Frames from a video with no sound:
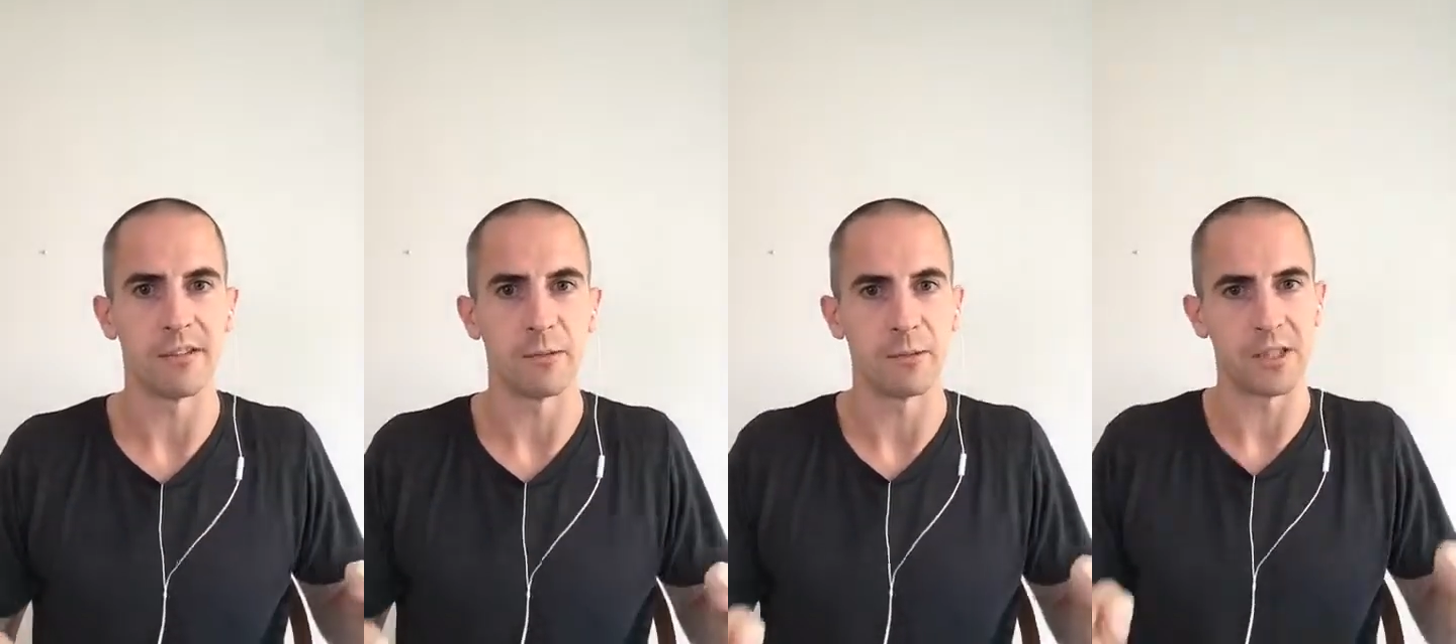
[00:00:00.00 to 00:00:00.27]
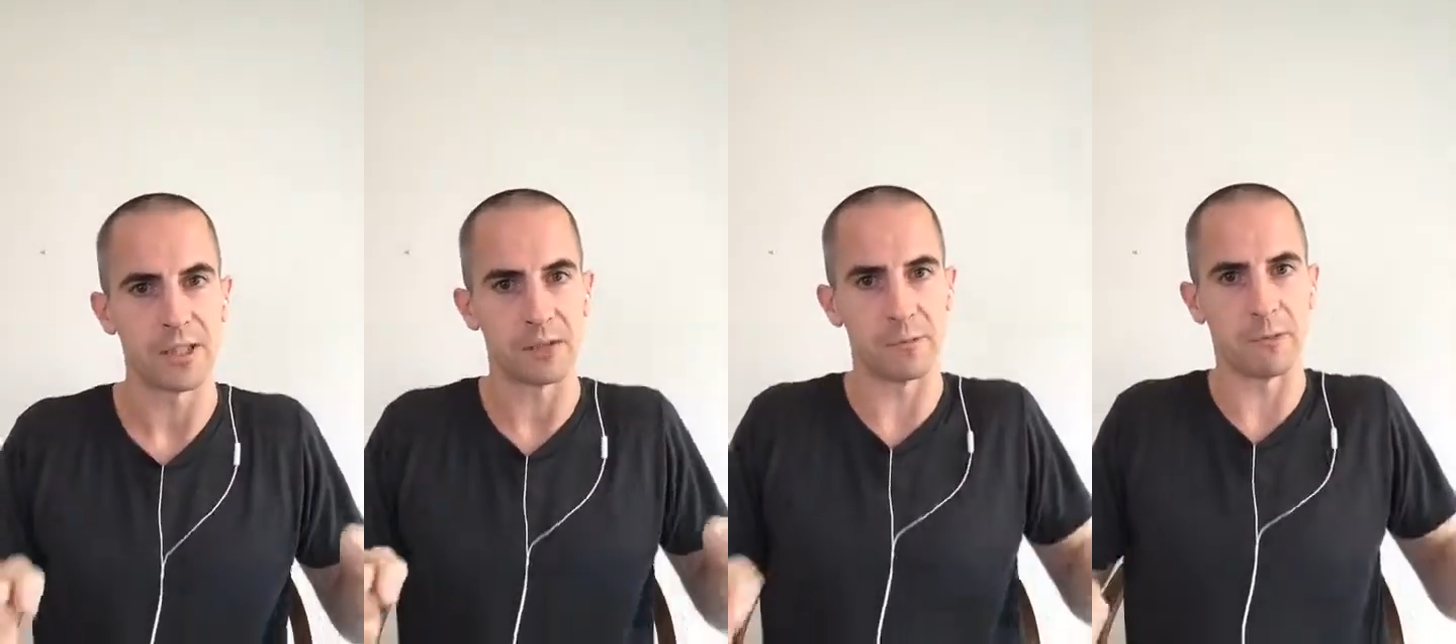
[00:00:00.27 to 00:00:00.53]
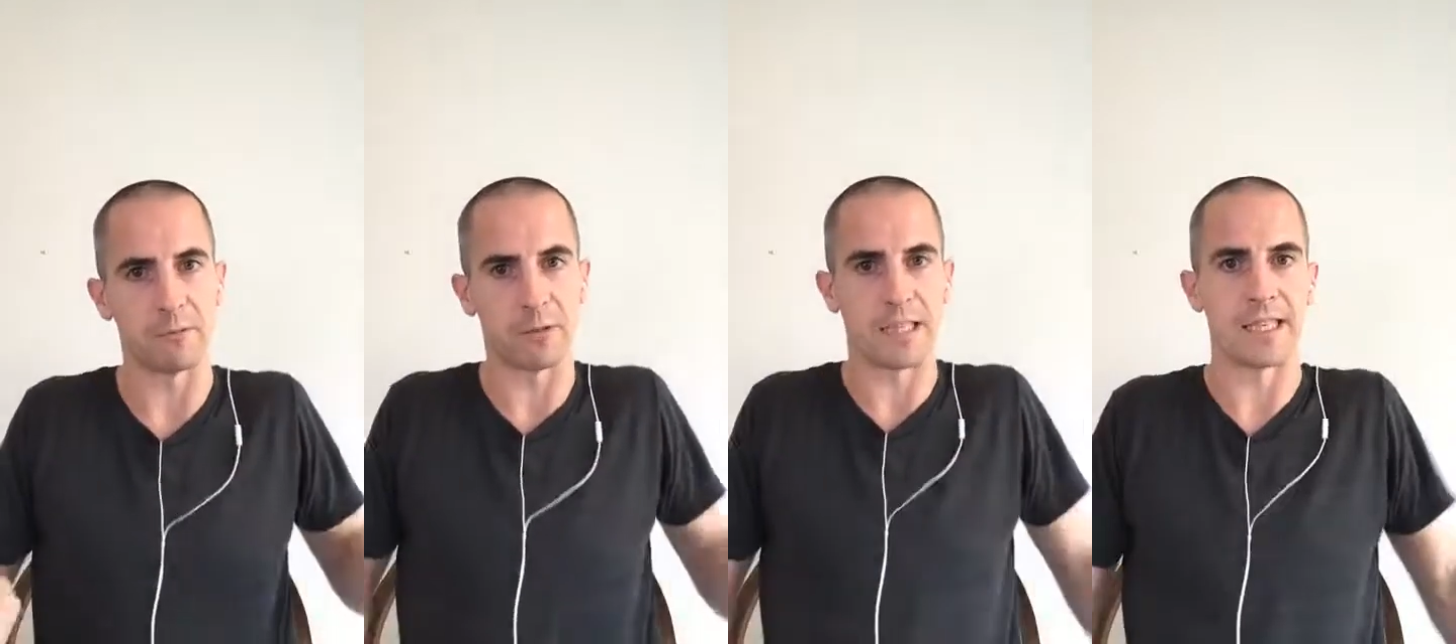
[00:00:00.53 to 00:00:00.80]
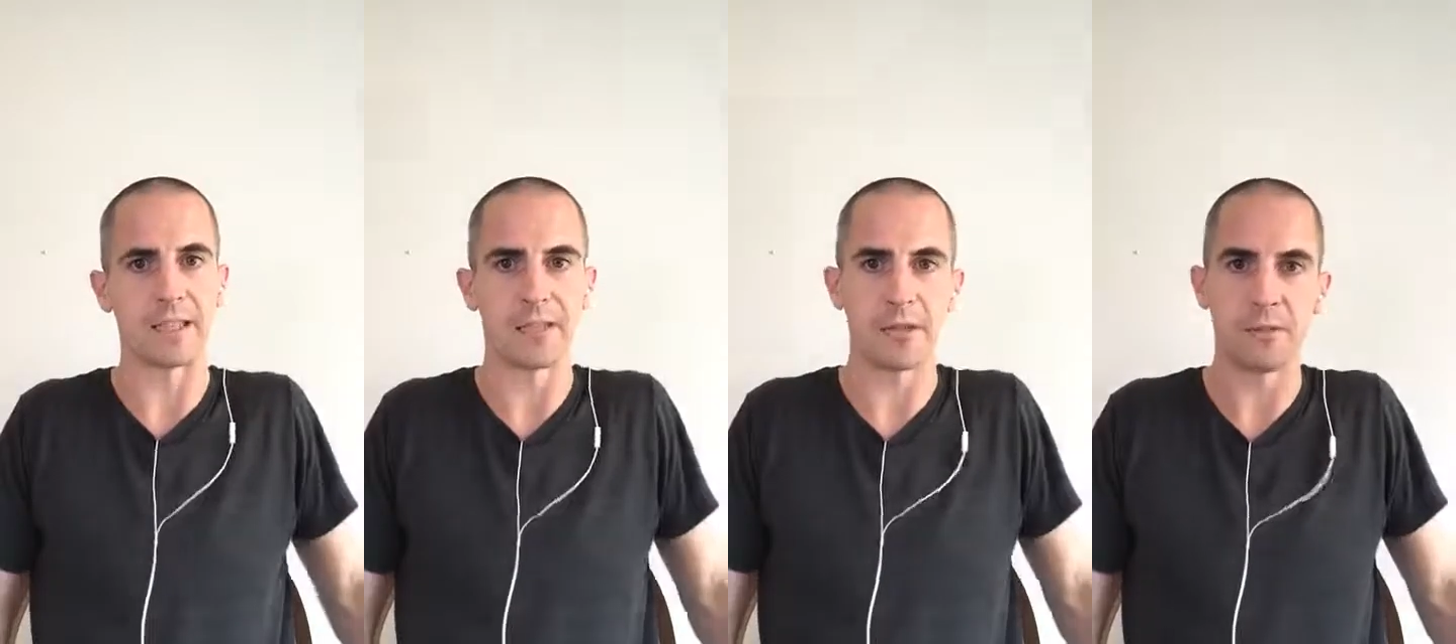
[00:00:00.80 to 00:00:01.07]
which is where we
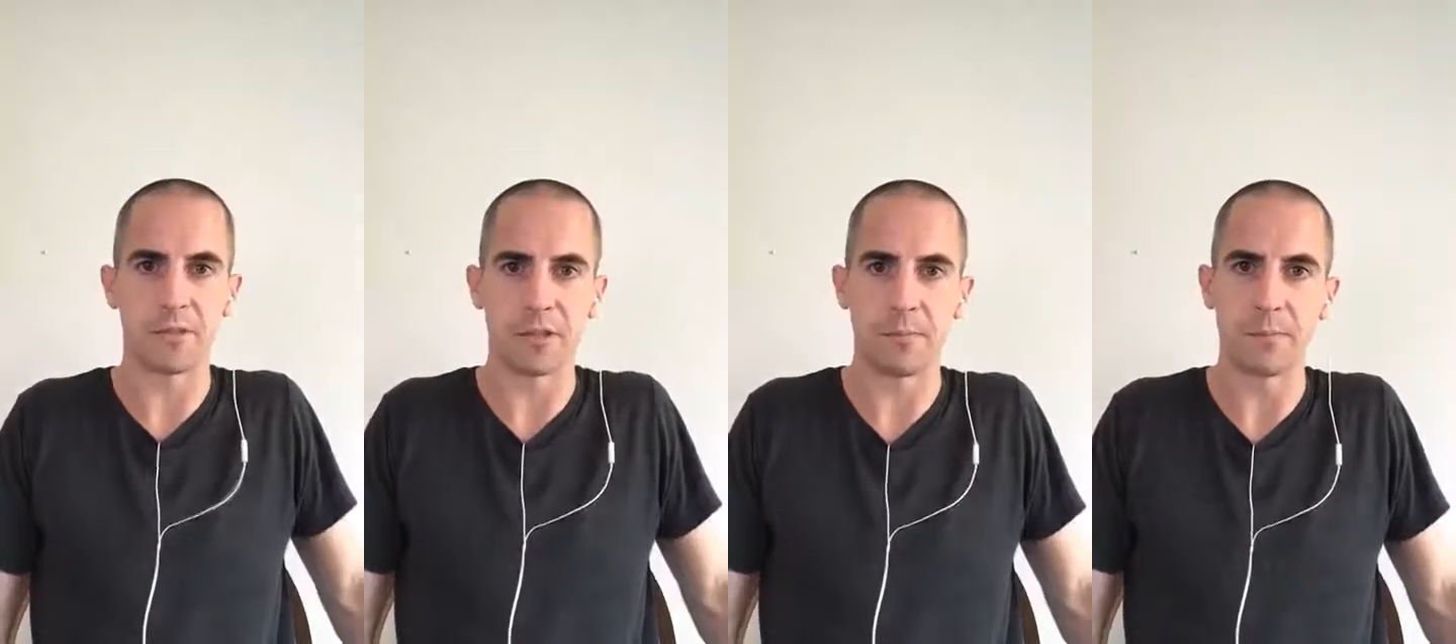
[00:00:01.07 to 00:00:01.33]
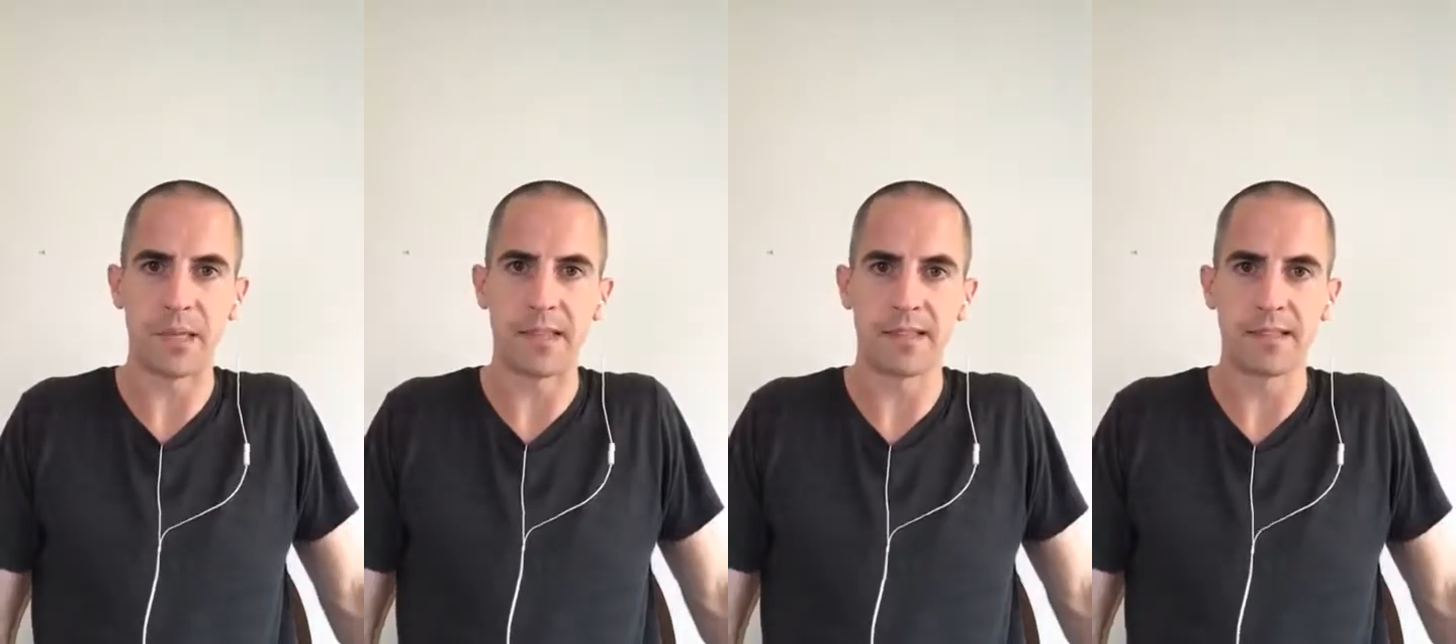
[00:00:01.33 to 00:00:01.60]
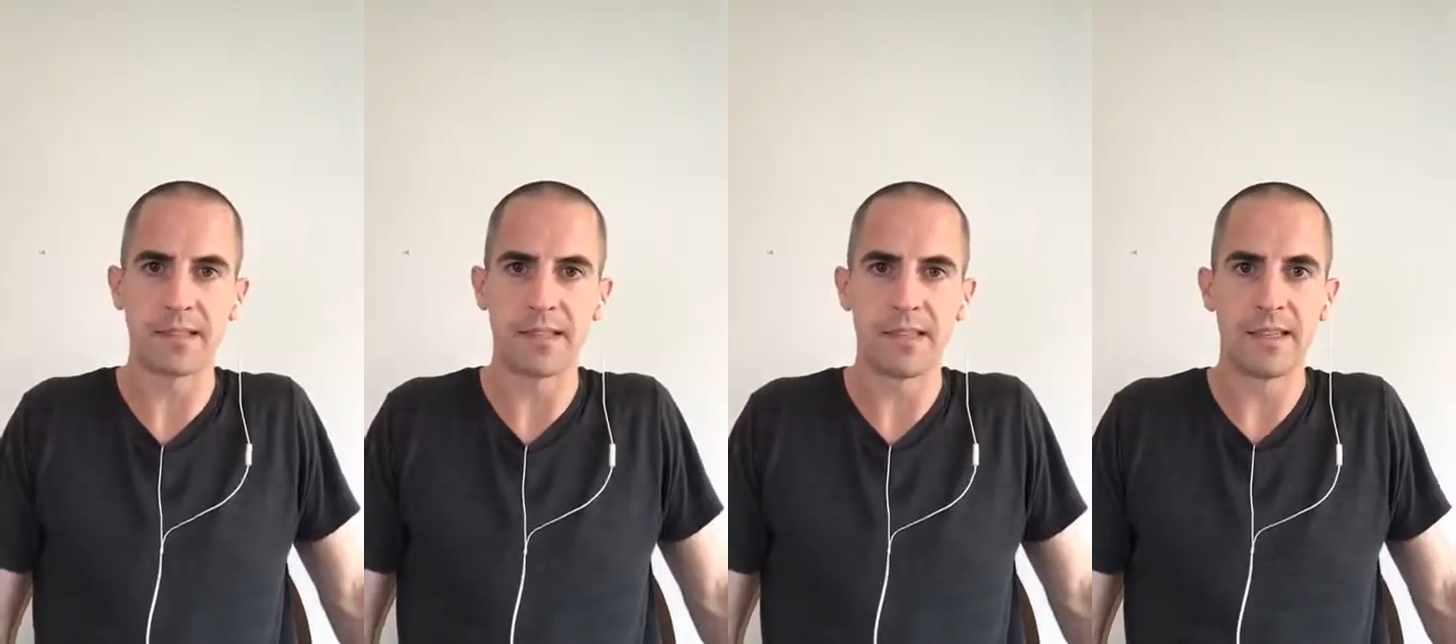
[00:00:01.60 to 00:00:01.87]
get 2 dumbbells